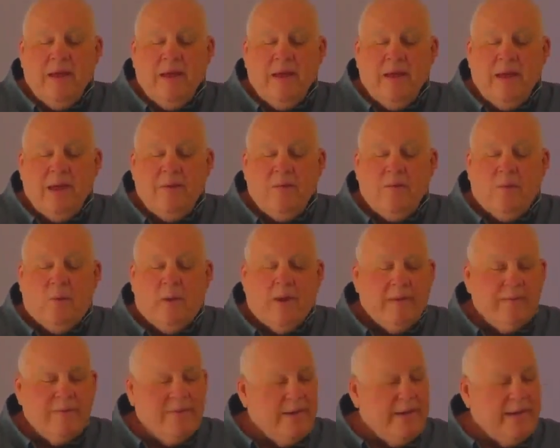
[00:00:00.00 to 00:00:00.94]
And one
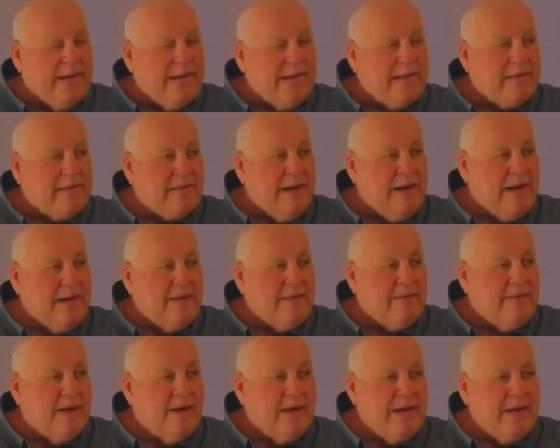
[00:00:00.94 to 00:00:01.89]
of the nights, I
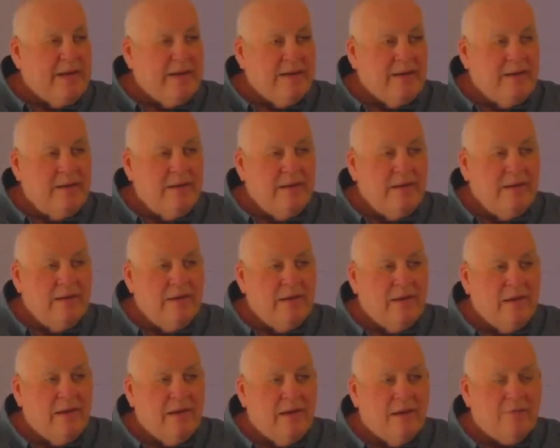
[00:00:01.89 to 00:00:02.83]
invited
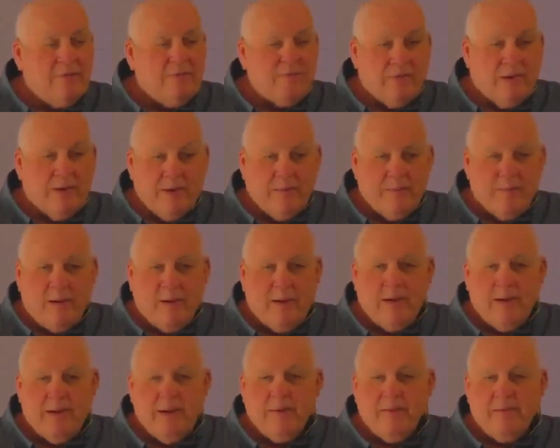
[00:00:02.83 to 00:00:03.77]
a friend of
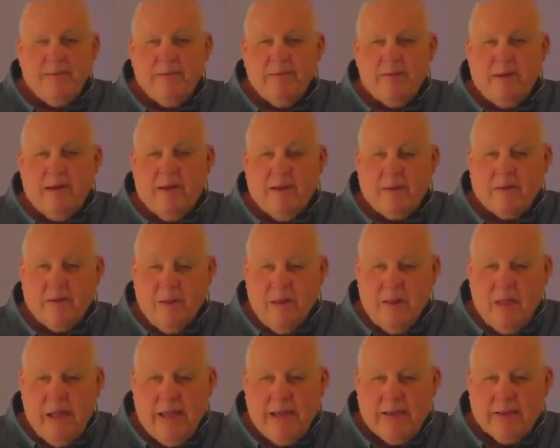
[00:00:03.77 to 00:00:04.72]
mine, a
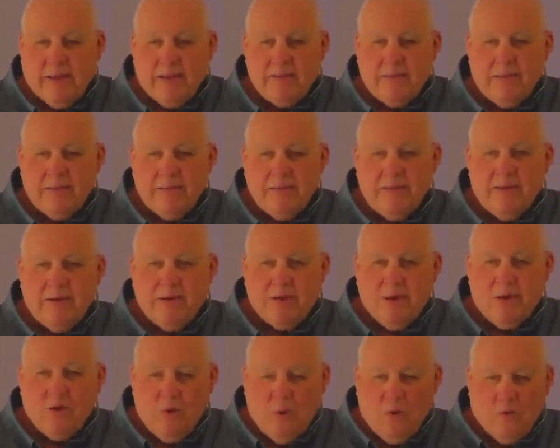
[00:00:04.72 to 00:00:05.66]
client, a
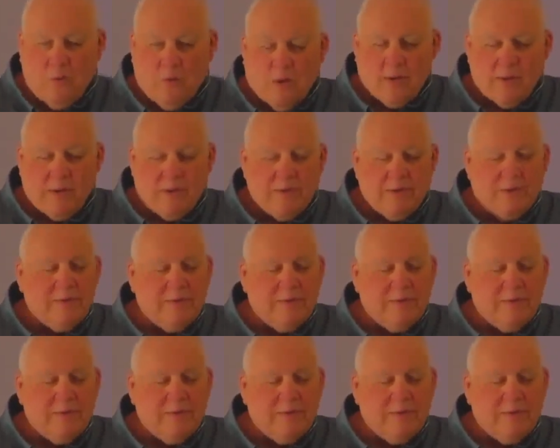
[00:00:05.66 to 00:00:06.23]
coworker.